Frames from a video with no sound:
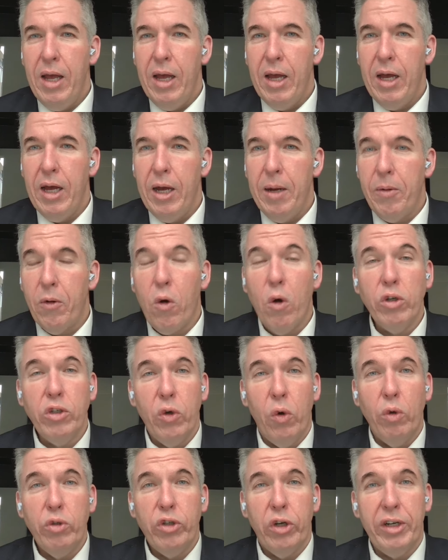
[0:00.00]
Of course,
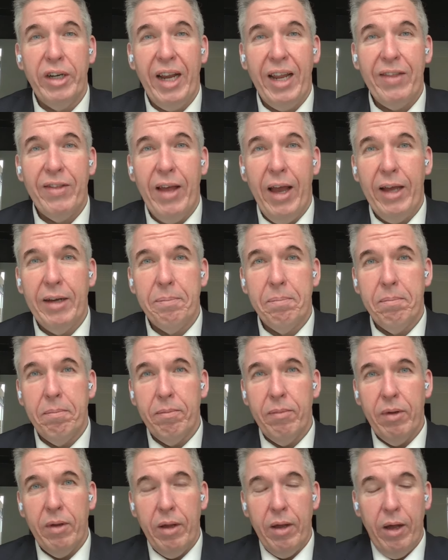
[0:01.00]
you're also going to need that
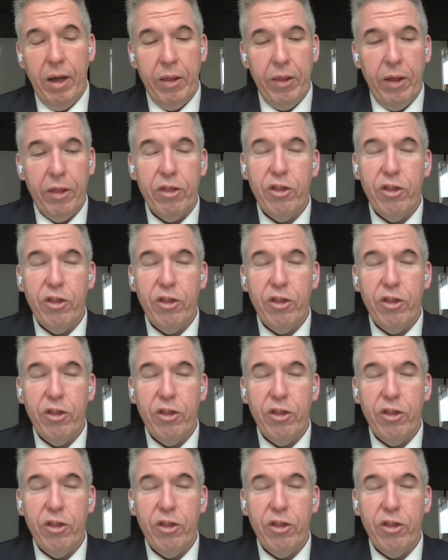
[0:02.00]
the